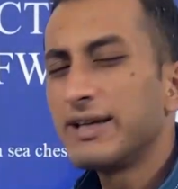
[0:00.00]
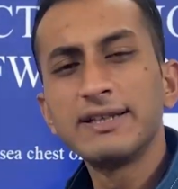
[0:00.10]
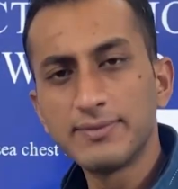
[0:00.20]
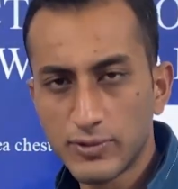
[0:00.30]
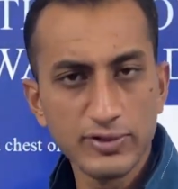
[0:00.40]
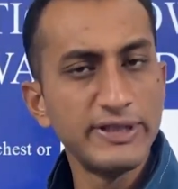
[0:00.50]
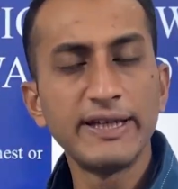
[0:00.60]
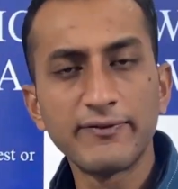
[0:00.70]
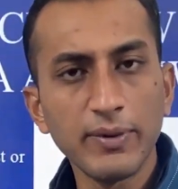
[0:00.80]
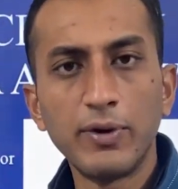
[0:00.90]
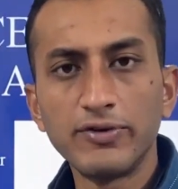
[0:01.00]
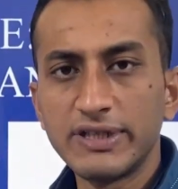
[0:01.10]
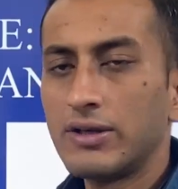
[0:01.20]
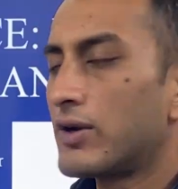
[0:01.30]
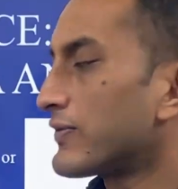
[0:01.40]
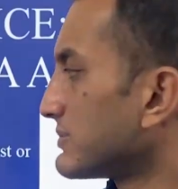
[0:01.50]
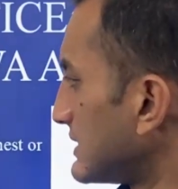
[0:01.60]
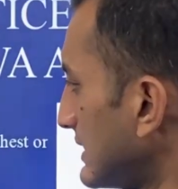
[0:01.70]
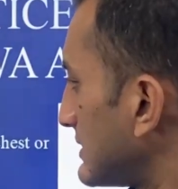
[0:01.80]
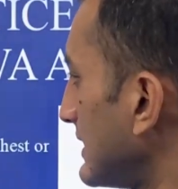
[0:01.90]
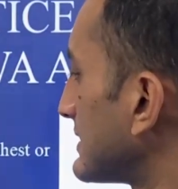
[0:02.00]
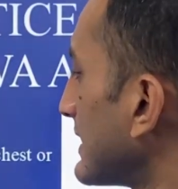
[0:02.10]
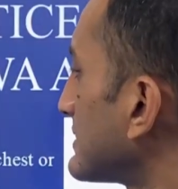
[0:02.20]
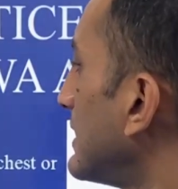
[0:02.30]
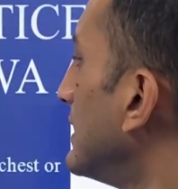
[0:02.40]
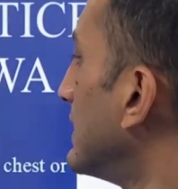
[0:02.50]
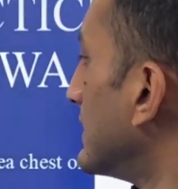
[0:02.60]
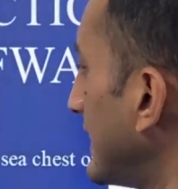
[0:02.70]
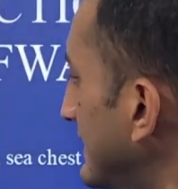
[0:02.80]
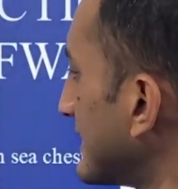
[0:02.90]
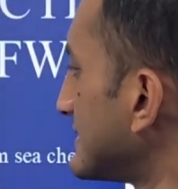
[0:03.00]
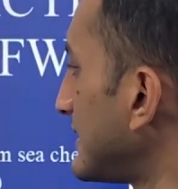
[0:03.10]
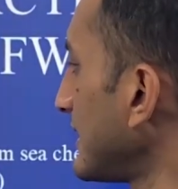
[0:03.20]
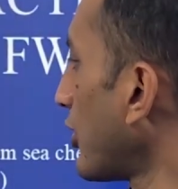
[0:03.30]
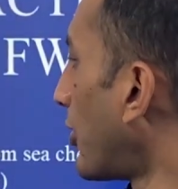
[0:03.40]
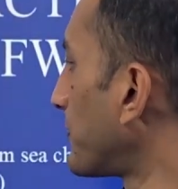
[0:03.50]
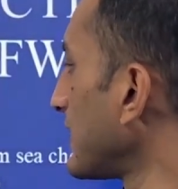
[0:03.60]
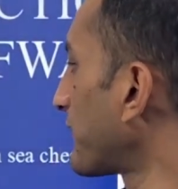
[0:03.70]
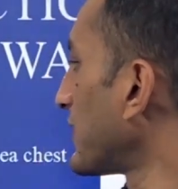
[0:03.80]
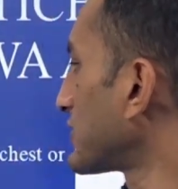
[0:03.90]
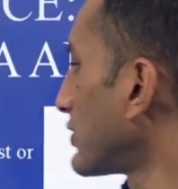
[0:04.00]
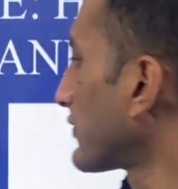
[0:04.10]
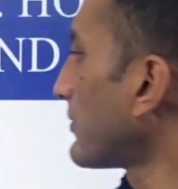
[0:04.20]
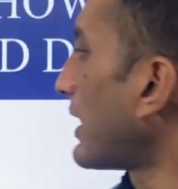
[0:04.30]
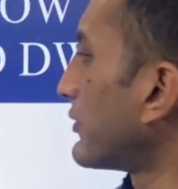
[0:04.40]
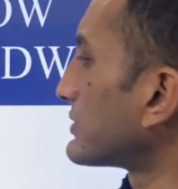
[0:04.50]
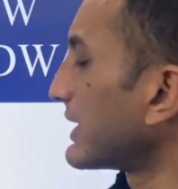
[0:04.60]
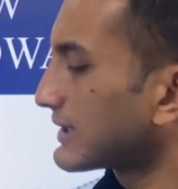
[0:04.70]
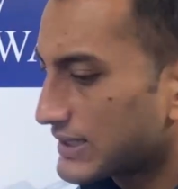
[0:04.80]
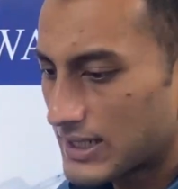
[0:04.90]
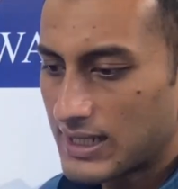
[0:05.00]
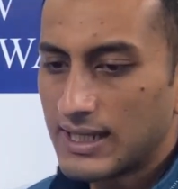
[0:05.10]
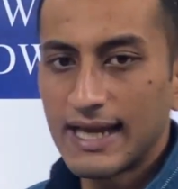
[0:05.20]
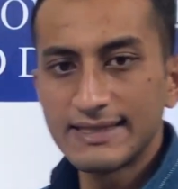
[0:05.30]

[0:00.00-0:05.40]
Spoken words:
It is mostly done from oversight, not from sea chest. Read density. Obtain freshwater from hydrostatic data.